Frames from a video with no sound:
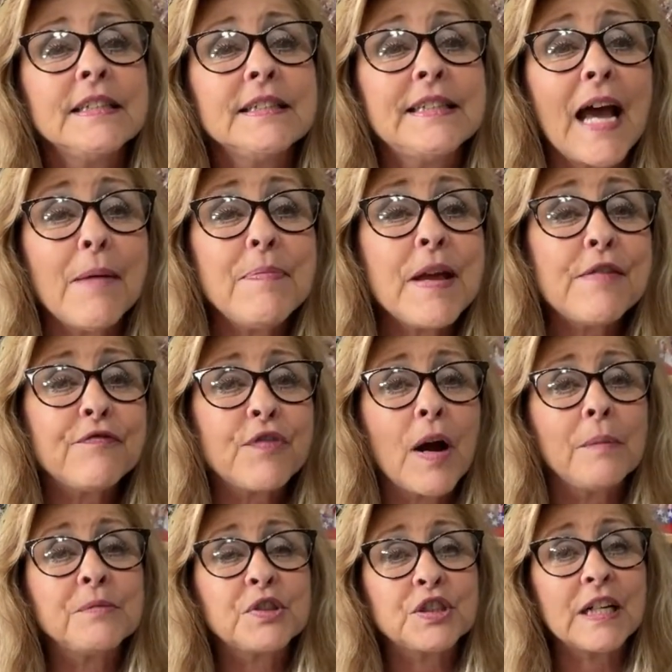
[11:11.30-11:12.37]
Debbie
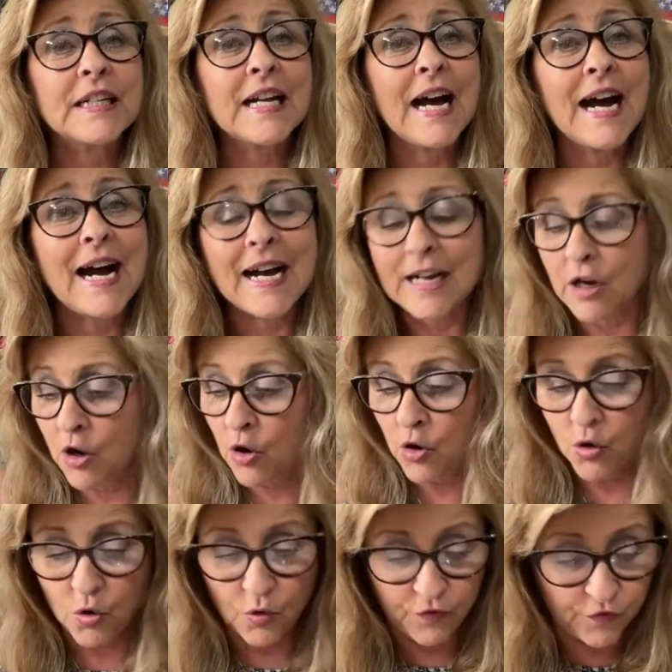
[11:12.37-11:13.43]
from
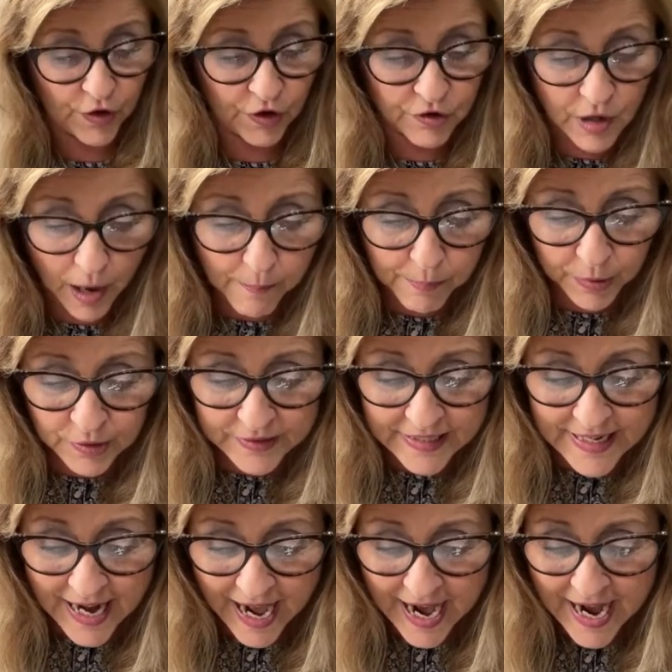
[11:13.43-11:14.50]
Chicago for number
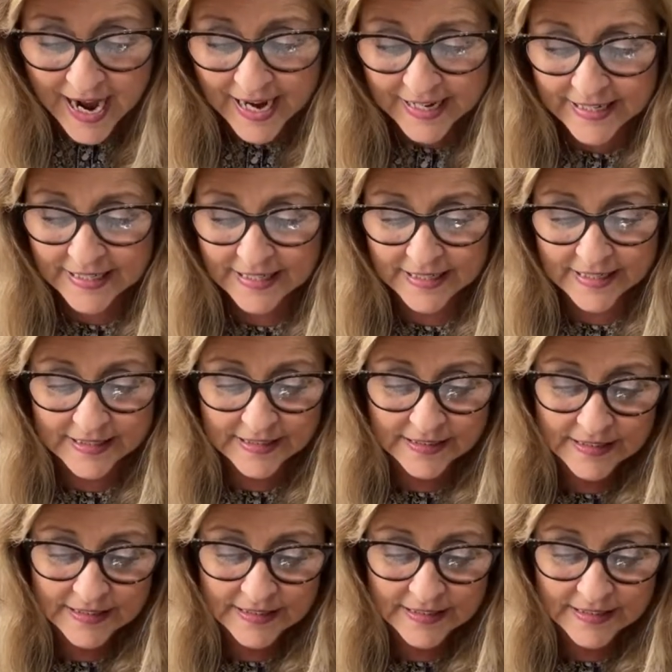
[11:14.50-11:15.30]
nine.